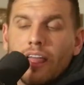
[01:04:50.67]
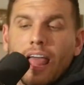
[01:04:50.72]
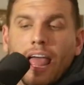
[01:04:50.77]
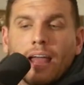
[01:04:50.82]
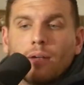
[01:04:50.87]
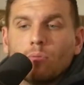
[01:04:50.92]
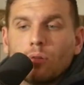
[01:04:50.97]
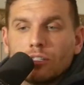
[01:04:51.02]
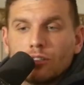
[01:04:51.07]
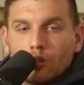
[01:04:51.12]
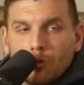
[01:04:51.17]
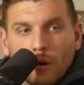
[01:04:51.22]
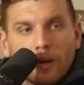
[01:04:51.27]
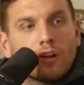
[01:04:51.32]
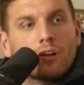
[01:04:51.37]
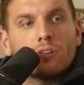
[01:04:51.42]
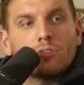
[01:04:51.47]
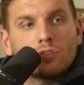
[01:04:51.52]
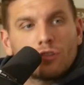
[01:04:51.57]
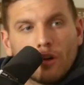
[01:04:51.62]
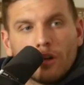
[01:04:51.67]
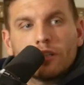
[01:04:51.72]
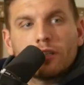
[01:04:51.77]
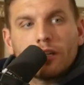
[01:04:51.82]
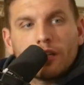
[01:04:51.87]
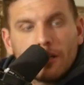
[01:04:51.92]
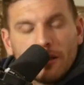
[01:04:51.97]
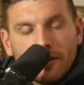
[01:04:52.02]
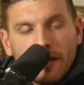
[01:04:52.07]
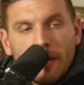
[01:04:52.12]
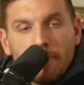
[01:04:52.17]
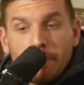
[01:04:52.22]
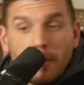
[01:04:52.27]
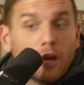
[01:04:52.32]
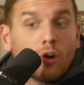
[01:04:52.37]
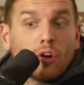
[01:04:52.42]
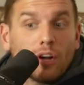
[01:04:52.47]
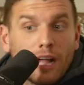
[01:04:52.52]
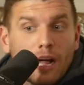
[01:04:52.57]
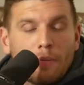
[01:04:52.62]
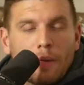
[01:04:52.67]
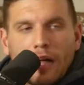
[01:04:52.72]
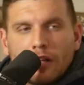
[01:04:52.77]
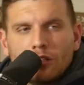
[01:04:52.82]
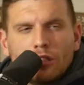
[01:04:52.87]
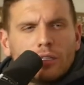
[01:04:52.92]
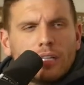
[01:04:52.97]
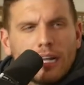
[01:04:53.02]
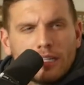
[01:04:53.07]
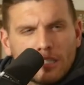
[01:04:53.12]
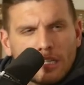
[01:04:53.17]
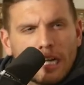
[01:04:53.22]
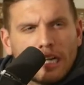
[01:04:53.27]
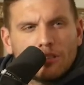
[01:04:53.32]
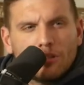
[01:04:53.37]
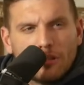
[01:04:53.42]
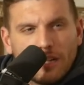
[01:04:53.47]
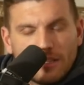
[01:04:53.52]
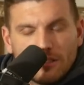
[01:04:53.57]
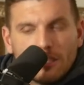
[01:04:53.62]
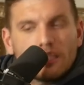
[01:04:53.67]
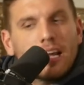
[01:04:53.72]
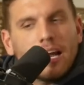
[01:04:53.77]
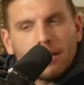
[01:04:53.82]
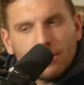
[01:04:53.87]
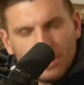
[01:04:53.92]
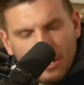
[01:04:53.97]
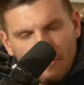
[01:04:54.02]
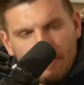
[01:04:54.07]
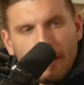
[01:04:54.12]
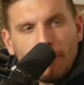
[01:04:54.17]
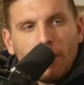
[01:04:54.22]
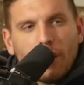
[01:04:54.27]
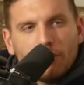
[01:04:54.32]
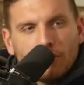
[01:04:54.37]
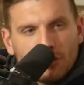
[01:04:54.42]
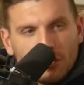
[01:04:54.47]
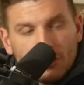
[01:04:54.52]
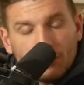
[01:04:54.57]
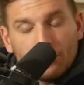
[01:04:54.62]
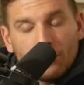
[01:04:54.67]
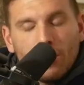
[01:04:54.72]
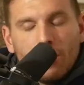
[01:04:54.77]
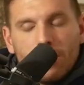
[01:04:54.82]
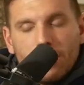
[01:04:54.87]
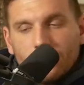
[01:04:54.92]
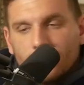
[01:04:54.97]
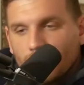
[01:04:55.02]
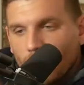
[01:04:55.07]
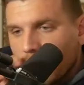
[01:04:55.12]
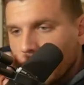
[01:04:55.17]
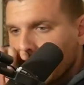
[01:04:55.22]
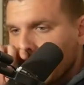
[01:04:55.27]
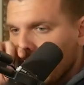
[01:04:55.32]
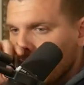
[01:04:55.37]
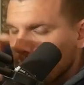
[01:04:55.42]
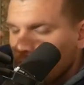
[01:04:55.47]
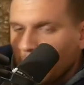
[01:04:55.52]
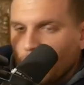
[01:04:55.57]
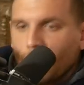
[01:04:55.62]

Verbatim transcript: And when Twitter started to get big or come out in 2009, 2010, because I remember I would just started comedy.